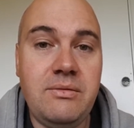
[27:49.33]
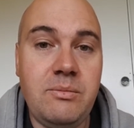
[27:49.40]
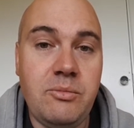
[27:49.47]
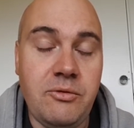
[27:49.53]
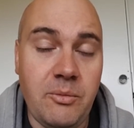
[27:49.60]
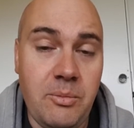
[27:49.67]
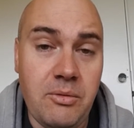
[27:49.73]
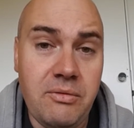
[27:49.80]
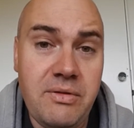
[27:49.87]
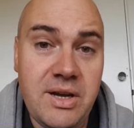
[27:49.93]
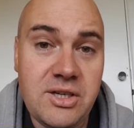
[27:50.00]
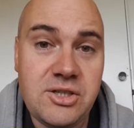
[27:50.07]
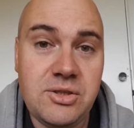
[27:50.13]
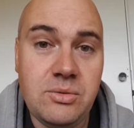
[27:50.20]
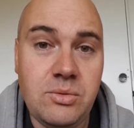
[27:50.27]
for
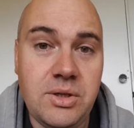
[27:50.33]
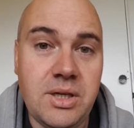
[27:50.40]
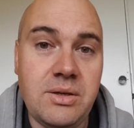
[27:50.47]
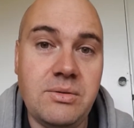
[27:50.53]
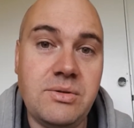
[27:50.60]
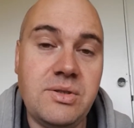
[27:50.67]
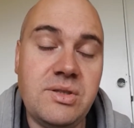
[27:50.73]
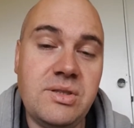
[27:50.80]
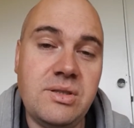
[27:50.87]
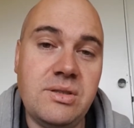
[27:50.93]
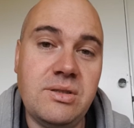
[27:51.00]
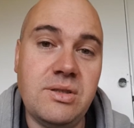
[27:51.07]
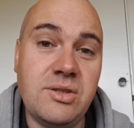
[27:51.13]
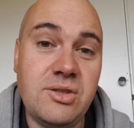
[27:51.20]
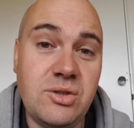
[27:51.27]
professional use,
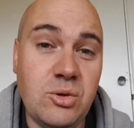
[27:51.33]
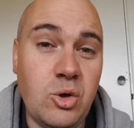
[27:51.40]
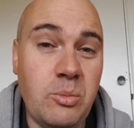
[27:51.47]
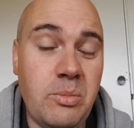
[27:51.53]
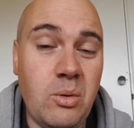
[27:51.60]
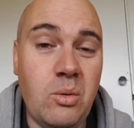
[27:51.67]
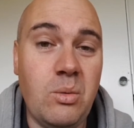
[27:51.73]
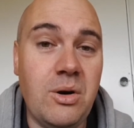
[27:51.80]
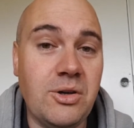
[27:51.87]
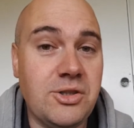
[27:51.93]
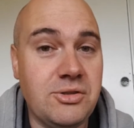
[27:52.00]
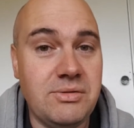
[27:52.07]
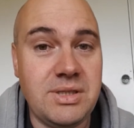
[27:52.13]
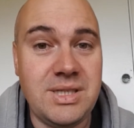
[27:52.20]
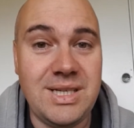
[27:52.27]
the store-bought
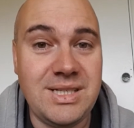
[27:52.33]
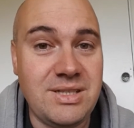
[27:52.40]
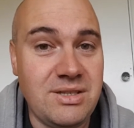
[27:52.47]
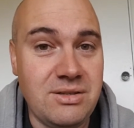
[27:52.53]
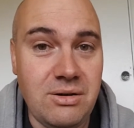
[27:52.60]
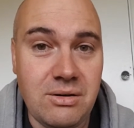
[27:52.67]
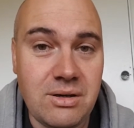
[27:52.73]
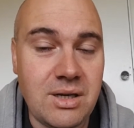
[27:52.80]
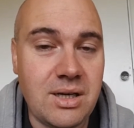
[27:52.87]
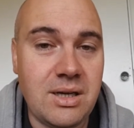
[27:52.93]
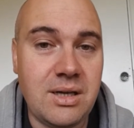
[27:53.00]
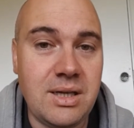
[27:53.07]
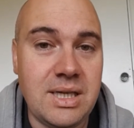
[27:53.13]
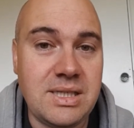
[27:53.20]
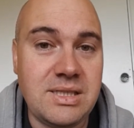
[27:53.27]
washer is not
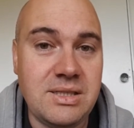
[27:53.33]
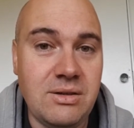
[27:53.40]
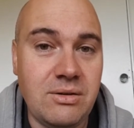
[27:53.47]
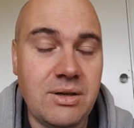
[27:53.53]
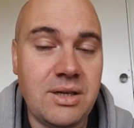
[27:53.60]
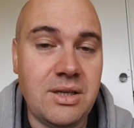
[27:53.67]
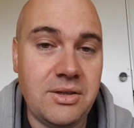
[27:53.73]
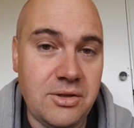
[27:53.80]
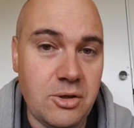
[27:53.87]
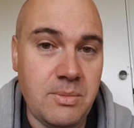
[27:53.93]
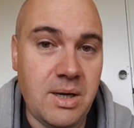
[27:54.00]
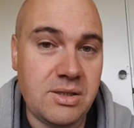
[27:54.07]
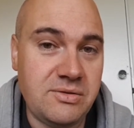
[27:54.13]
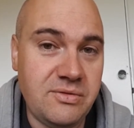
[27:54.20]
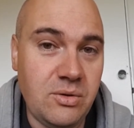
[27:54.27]
going to do
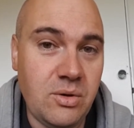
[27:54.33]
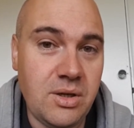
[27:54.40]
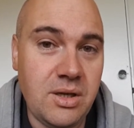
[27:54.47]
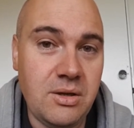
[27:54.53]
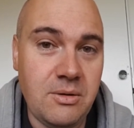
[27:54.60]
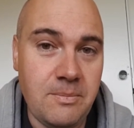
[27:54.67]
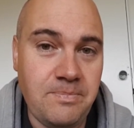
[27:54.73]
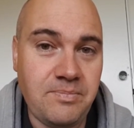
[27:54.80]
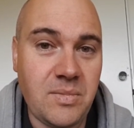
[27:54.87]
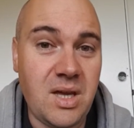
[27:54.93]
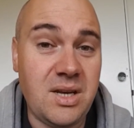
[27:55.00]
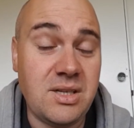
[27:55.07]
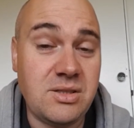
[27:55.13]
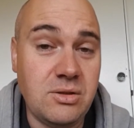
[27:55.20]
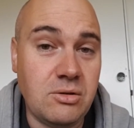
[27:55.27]
much for you,
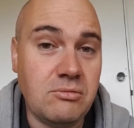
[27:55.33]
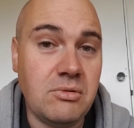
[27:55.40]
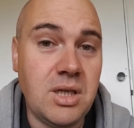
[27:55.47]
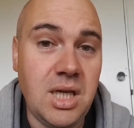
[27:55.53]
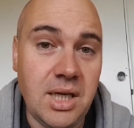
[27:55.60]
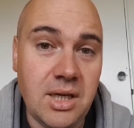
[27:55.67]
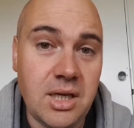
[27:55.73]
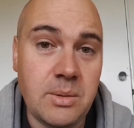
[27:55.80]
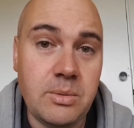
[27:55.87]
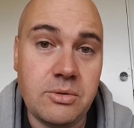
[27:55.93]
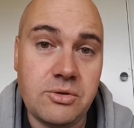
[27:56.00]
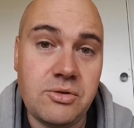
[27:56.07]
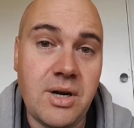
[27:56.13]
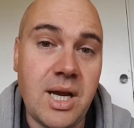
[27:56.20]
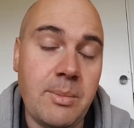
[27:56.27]
and it's not really going to
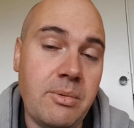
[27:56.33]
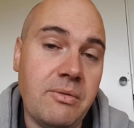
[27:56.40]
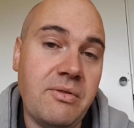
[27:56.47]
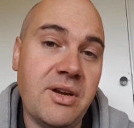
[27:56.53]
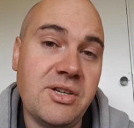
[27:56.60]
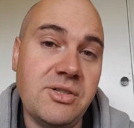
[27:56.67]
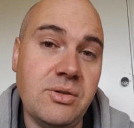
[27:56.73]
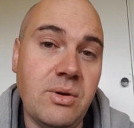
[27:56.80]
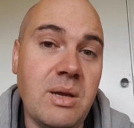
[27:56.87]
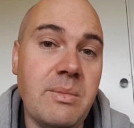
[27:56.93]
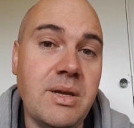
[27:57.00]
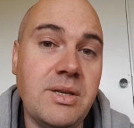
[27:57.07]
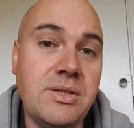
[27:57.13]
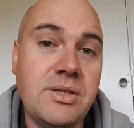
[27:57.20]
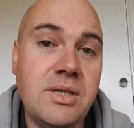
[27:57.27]
portray a professional
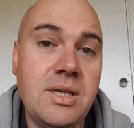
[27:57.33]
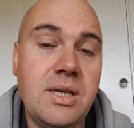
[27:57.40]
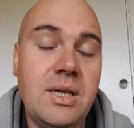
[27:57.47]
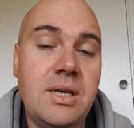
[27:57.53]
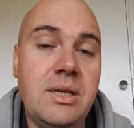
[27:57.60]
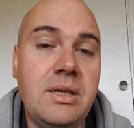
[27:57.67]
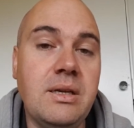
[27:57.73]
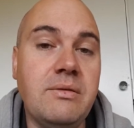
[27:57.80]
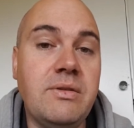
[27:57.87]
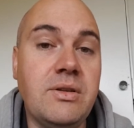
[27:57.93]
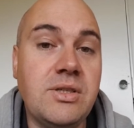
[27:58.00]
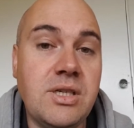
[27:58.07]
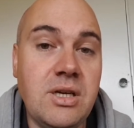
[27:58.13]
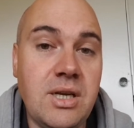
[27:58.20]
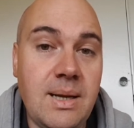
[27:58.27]
image. If you
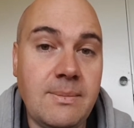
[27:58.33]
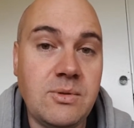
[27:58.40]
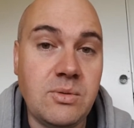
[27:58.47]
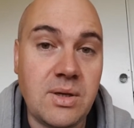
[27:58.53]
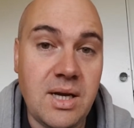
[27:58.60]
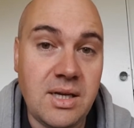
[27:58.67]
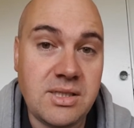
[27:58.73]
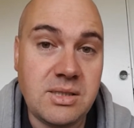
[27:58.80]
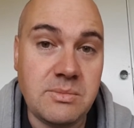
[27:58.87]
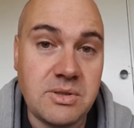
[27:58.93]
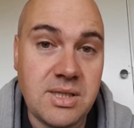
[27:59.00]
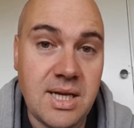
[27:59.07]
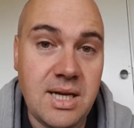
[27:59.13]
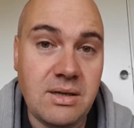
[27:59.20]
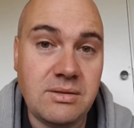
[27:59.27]
turn up to a customer's
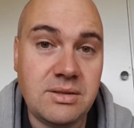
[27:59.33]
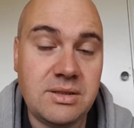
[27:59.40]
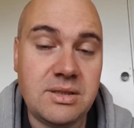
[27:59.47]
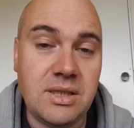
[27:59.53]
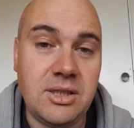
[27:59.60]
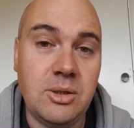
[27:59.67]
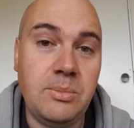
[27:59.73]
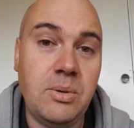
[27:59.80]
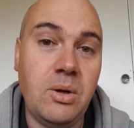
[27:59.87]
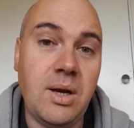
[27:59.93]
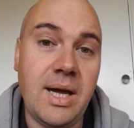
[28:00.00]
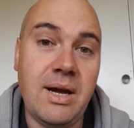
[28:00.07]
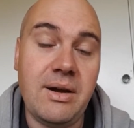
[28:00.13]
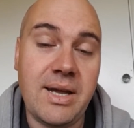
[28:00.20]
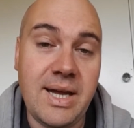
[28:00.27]
house and you pull
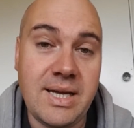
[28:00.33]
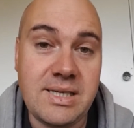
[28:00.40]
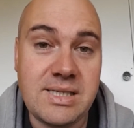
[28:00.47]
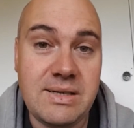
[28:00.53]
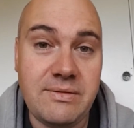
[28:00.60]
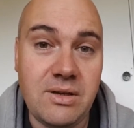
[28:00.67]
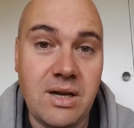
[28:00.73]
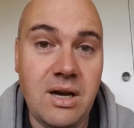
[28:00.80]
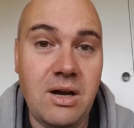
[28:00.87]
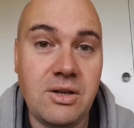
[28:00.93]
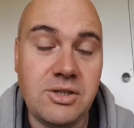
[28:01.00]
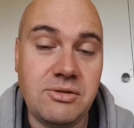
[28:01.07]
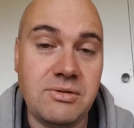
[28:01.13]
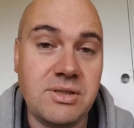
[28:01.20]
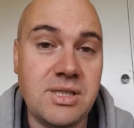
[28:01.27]
out a K7
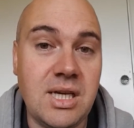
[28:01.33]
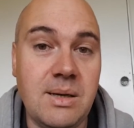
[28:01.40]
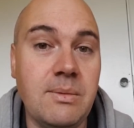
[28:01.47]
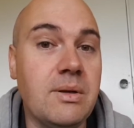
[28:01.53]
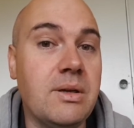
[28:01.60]
Karcher and say, I'm